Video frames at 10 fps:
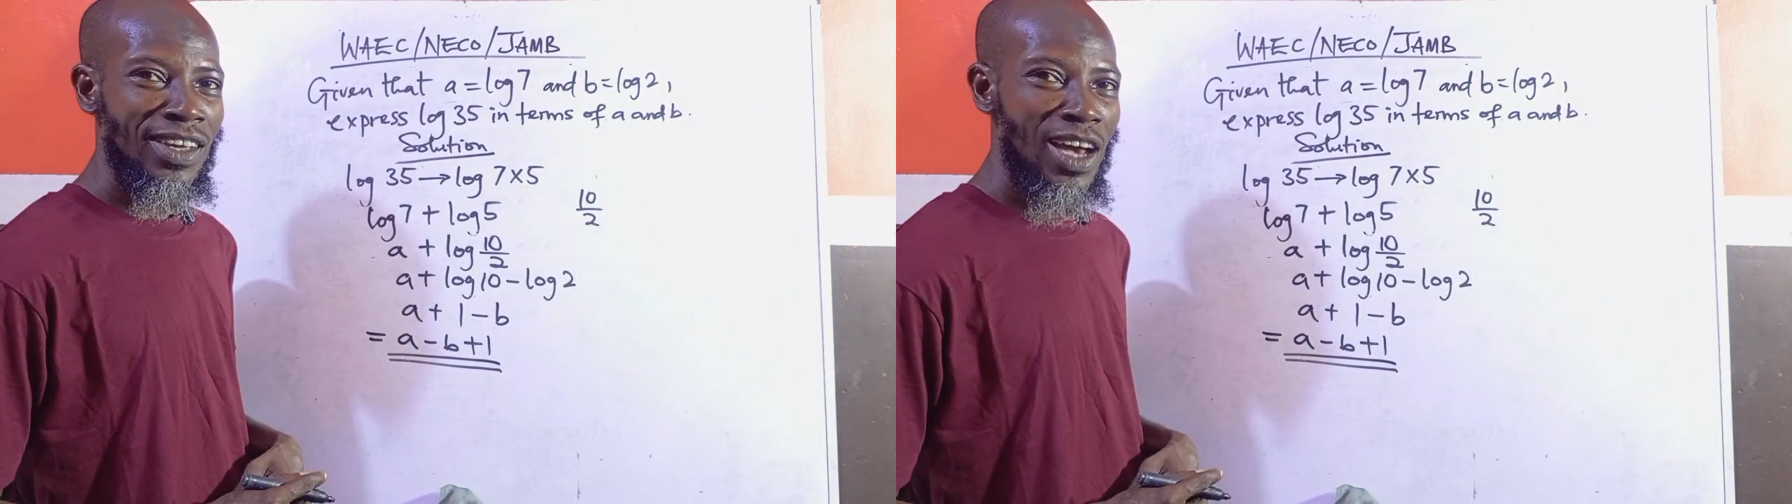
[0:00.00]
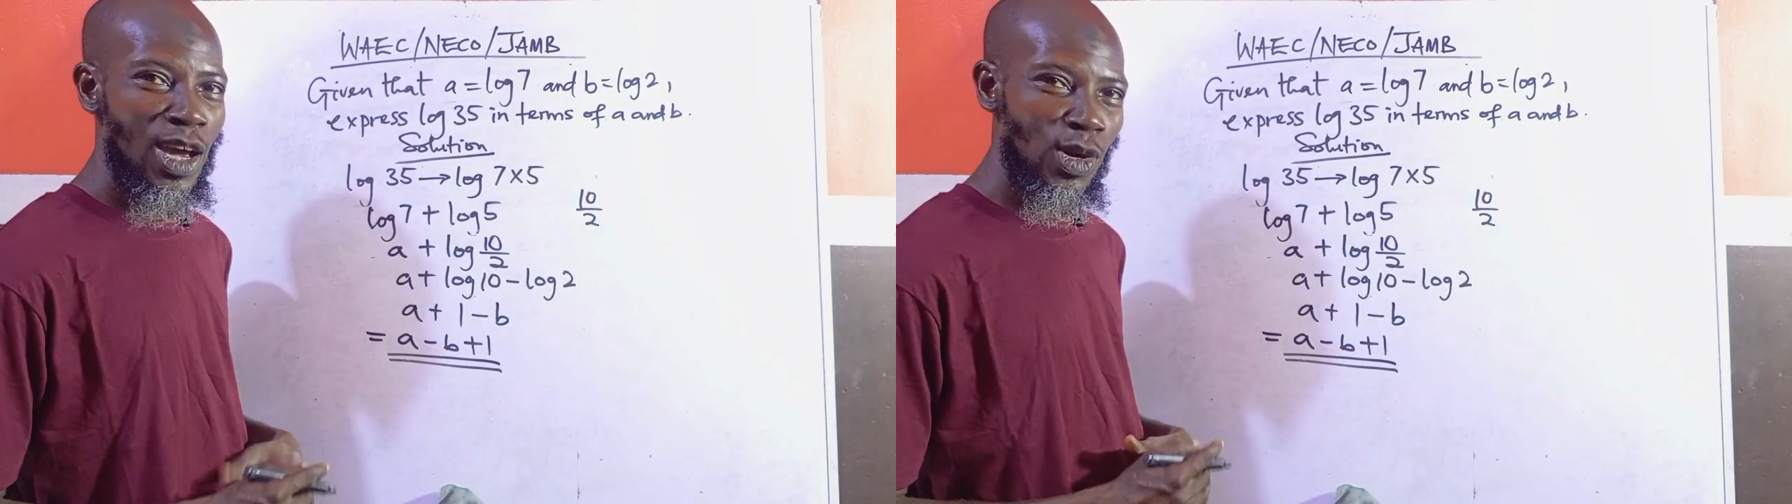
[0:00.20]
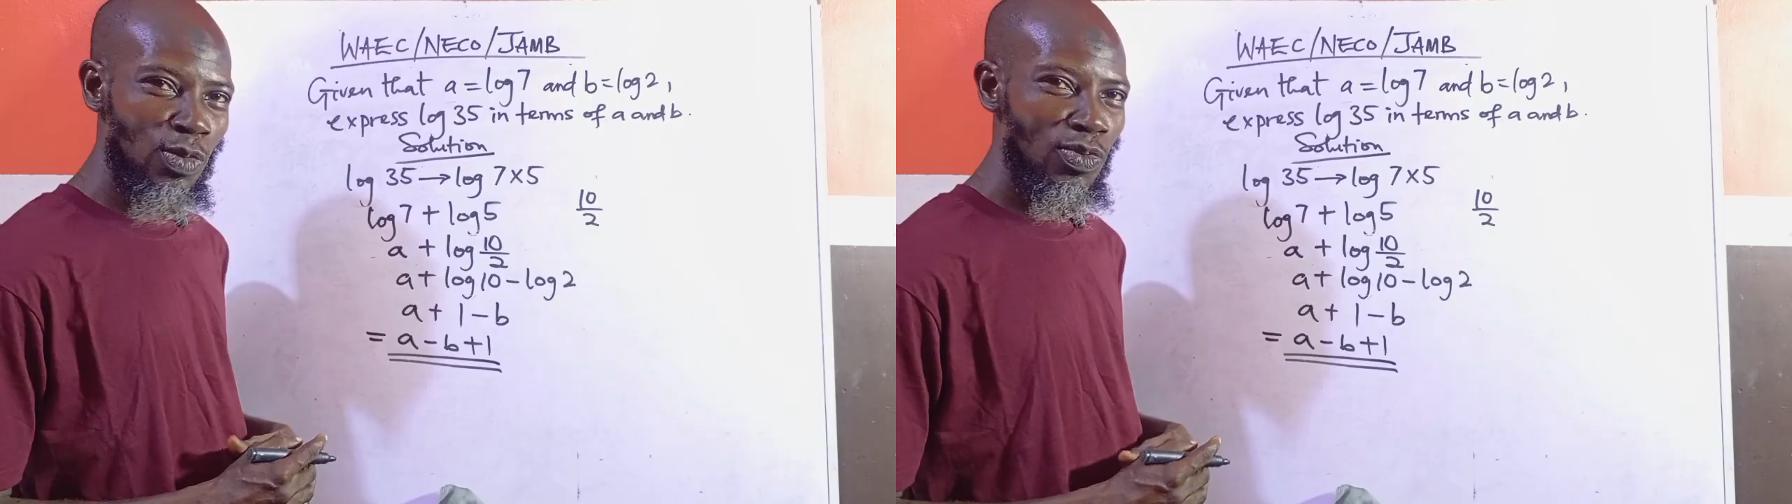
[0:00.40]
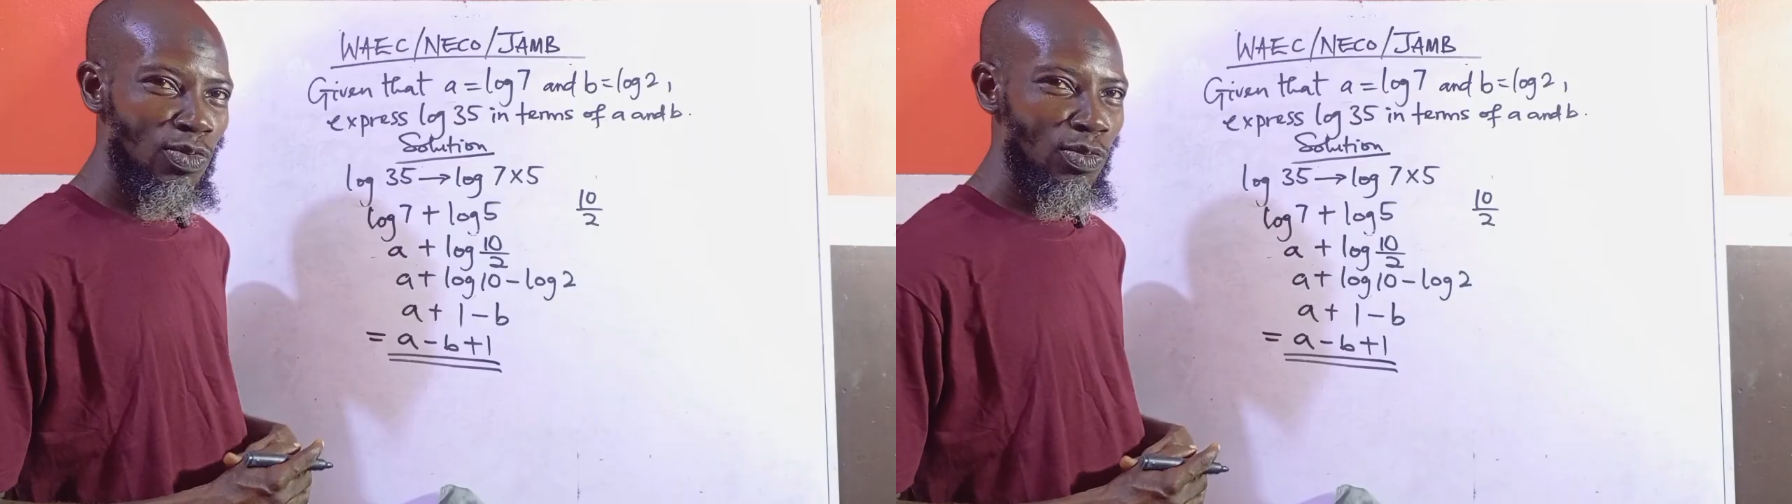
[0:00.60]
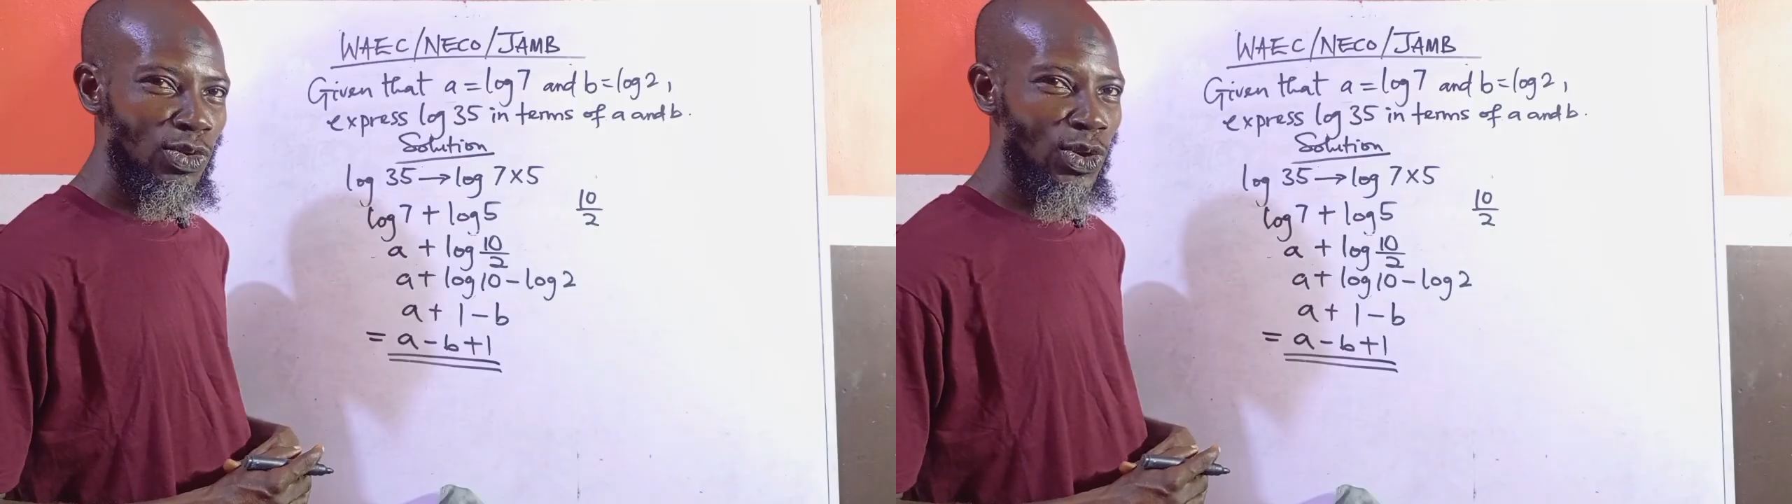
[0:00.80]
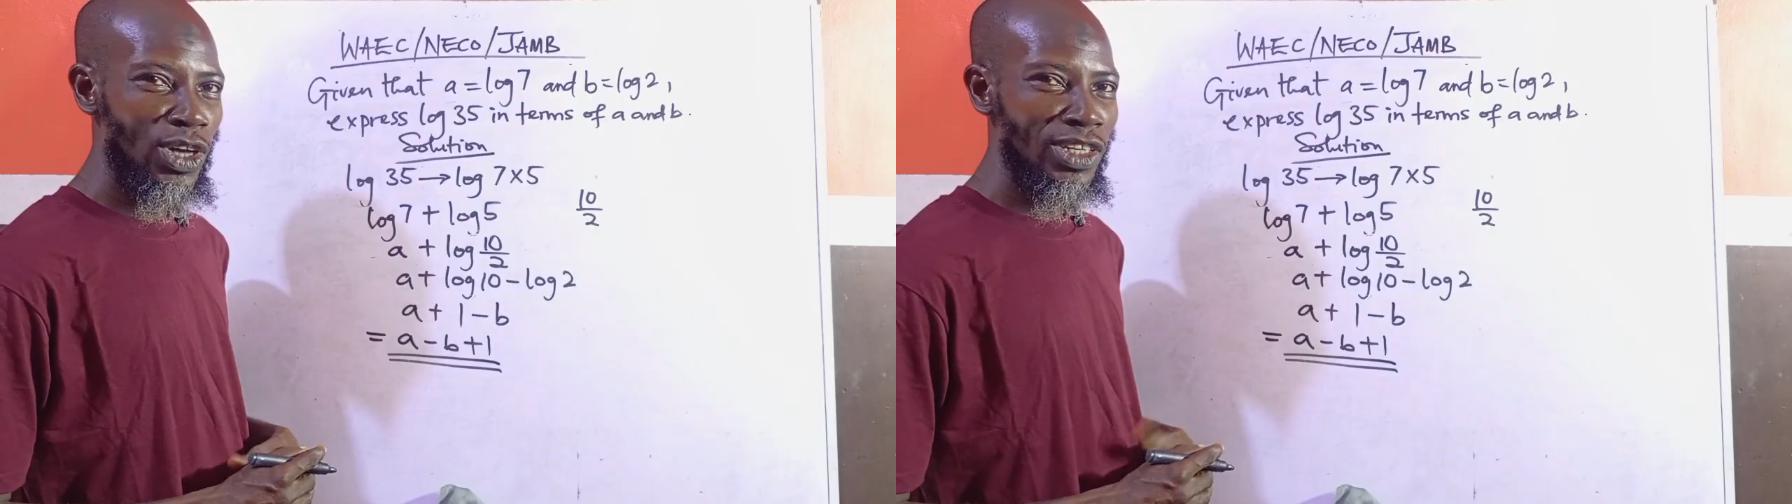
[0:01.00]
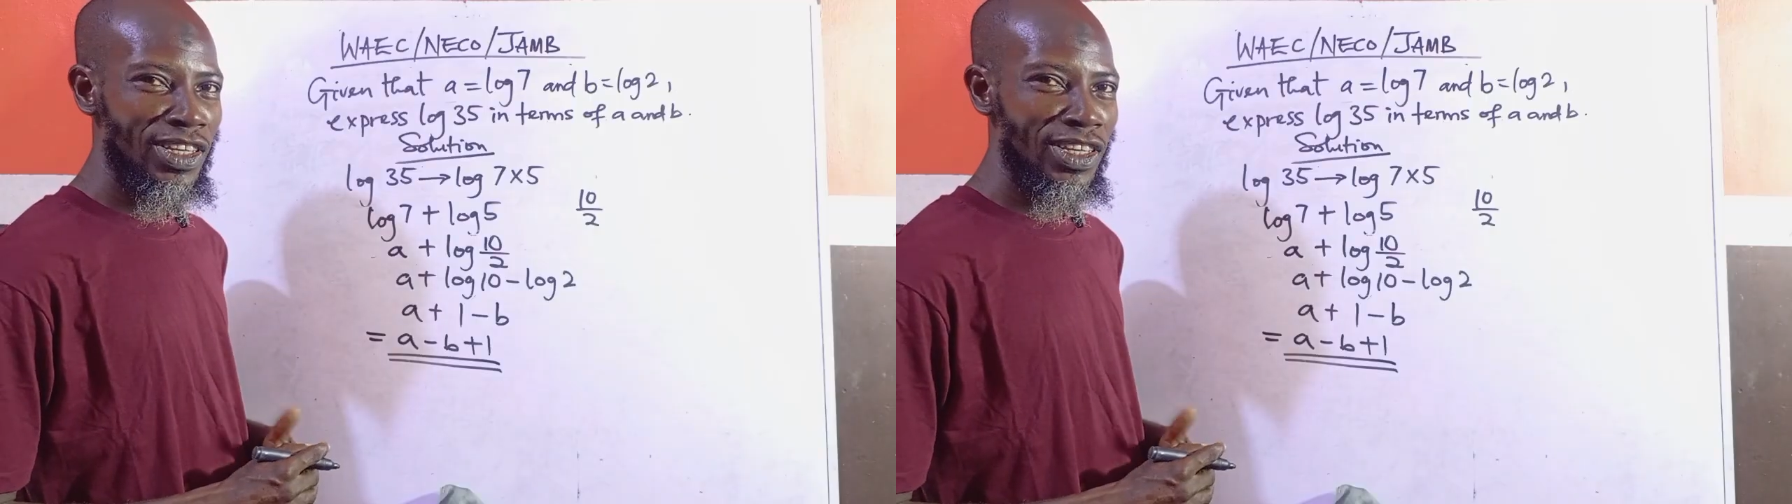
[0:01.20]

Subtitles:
I hope you got